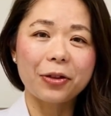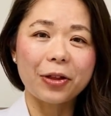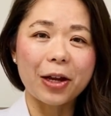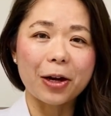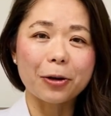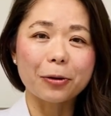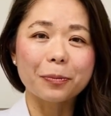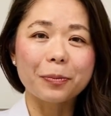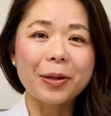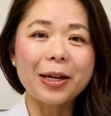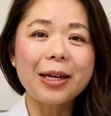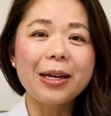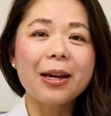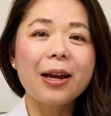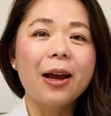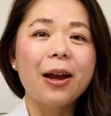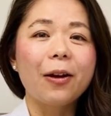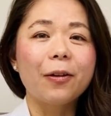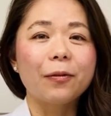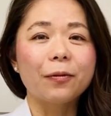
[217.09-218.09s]
therapy
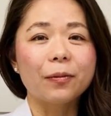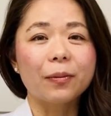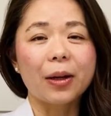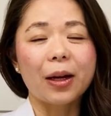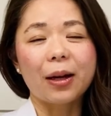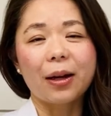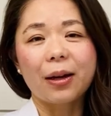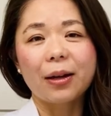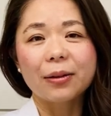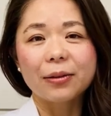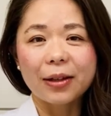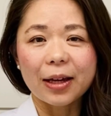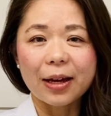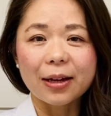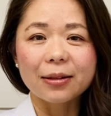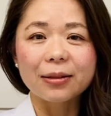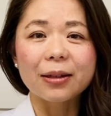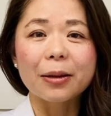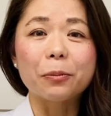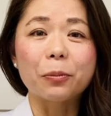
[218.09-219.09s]
uh,
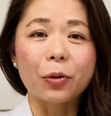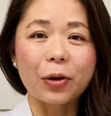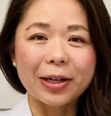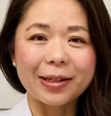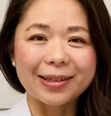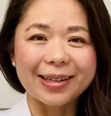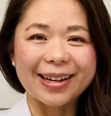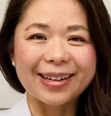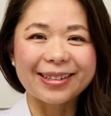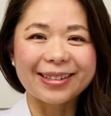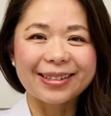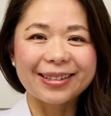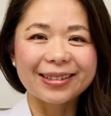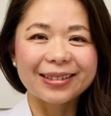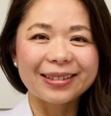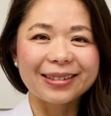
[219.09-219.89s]
than braces.